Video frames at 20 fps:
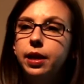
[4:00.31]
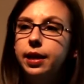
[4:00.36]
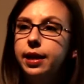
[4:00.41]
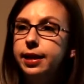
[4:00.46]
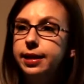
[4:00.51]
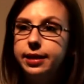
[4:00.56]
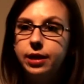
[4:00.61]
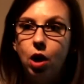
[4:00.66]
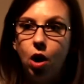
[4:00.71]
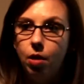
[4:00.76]

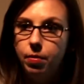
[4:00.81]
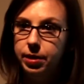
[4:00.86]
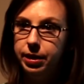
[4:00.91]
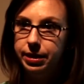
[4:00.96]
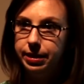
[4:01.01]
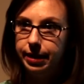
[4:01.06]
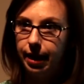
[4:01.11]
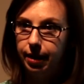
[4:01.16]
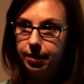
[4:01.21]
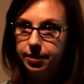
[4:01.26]
is common
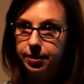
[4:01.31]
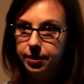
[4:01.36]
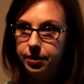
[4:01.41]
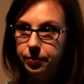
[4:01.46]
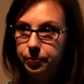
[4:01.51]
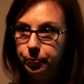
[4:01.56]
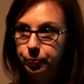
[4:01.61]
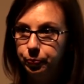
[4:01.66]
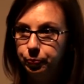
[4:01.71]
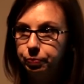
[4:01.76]
sense.
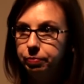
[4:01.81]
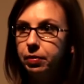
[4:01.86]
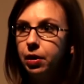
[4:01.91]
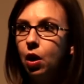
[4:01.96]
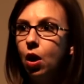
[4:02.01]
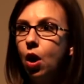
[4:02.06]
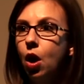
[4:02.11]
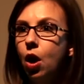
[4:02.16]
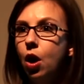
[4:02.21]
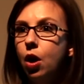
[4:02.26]

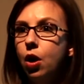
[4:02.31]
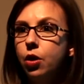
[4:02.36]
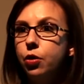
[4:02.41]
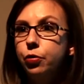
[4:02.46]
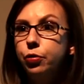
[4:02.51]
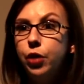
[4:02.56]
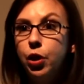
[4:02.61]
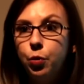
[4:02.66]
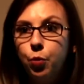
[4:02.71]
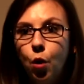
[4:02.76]

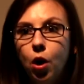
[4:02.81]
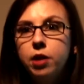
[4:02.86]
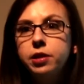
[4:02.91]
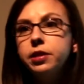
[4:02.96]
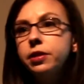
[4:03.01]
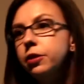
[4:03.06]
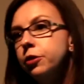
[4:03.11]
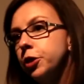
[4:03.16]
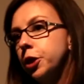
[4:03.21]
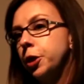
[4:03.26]
They wanted
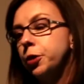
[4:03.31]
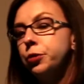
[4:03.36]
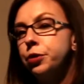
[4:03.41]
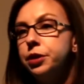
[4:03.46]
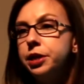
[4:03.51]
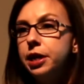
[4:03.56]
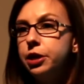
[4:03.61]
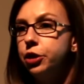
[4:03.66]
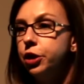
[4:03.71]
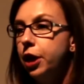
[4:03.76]
their children's
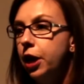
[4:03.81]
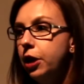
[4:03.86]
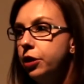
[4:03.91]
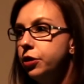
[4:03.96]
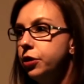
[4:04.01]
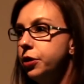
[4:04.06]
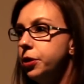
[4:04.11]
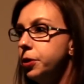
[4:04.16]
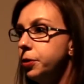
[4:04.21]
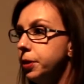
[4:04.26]

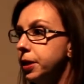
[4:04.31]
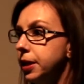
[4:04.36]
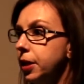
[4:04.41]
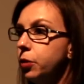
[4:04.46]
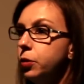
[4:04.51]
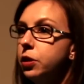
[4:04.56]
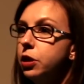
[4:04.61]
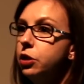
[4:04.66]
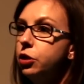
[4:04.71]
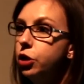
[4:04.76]
education to
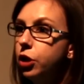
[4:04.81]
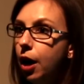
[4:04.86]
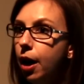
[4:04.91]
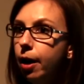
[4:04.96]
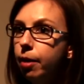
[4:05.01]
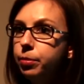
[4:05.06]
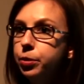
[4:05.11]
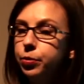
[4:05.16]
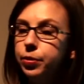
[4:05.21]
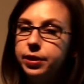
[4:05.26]
result in
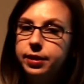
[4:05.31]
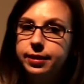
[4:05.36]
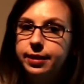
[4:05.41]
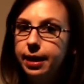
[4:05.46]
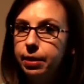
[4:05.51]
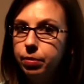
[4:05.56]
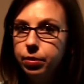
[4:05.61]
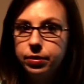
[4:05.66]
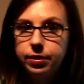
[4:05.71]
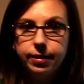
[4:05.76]
jobs with
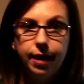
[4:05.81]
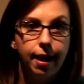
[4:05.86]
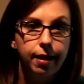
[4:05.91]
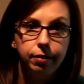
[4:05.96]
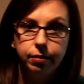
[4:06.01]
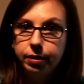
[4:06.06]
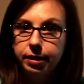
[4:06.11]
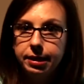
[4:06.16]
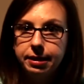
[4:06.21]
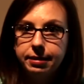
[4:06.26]
stable
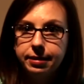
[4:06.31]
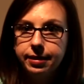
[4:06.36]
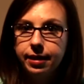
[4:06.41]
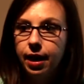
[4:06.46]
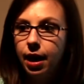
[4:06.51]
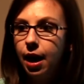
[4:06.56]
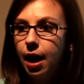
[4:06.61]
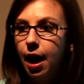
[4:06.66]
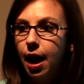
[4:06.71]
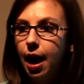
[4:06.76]
salaries
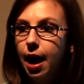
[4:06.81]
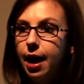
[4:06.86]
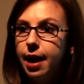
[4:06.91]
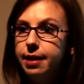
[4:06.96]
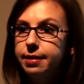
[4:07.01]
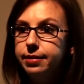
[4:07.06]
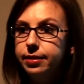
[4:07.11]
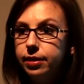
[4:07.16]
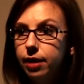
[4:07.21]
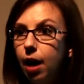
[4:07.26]

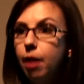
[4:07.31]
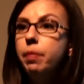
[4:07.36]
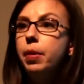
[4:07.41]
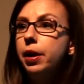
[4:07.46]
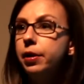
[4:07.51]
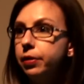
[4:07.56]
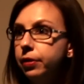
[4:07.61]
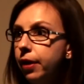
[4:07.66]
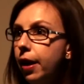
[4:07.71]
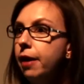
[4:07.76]
and a
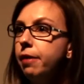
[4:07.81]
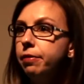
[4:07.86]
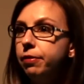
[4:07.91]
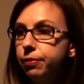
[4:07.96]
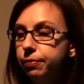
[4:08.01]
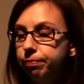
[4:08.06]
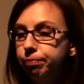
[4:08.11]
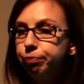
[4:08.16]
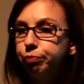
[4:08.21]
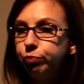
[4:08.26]
better life.
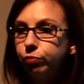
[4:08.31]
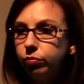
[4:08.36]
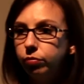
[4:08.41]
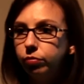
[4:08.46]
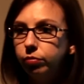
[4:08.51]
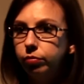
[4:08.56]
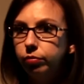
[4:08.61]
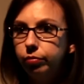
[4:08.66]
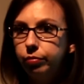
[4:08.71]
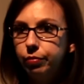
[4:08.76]

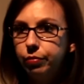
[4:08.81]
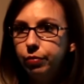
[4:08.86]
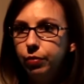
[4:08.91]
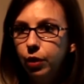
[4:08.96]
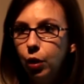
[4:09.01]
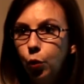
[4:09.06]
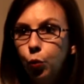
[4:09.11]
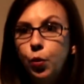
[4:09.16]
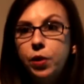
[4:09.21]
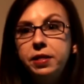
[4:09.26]

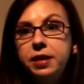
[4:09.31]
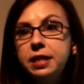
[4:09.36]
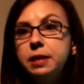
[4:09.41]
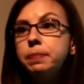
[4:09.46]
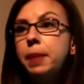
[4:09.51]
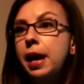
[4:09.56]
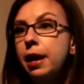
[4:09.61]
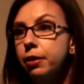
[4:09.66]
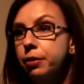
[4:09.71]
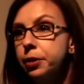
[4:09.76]
When these
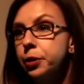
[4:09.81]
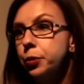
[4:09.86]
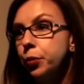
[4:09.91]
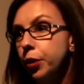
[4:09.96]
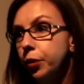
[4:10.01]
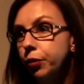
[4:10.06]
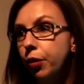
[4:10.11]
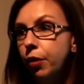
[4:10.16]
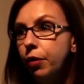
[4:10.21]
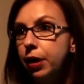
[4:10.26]
parents were
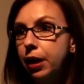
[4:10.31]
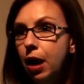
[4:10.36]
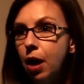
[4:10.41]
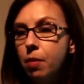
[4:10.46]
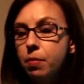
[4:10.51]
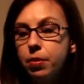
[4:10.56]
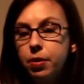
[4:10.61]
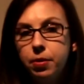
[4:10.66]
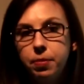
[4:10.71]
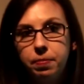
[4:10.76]
growing
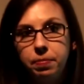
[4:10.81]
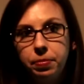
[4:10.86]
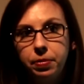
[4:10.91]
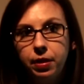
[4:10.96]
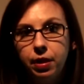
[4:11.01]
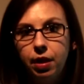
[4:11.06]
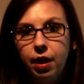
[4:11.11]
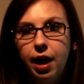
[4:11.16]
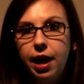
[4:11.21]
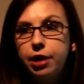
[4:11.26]
up,
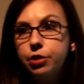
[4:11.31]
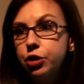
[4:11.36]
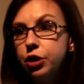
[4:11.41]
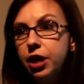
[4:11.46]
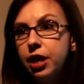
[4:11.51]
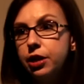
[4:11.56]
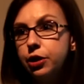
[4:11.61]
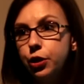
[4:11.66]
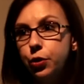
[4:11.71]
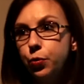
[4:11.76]

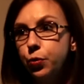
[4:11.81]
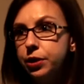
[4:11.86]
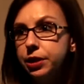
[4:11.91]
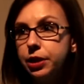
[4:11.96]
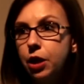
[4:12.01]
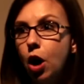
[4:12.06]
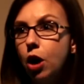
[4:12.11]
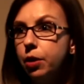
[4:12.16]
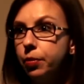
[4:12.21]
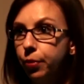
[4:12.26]
education was
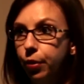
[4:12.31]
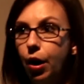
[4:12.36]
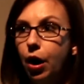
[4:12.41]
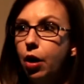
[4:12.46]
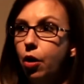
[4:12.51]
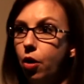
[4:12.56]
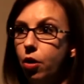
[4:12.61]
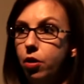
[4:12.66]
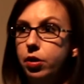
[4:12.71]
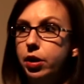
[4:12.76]
not a
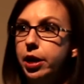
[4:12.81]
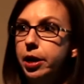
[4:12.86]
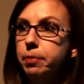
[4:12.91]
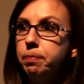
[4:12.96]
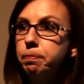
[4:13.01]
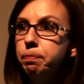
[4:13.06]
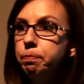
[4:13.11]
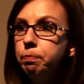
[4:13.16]
priority.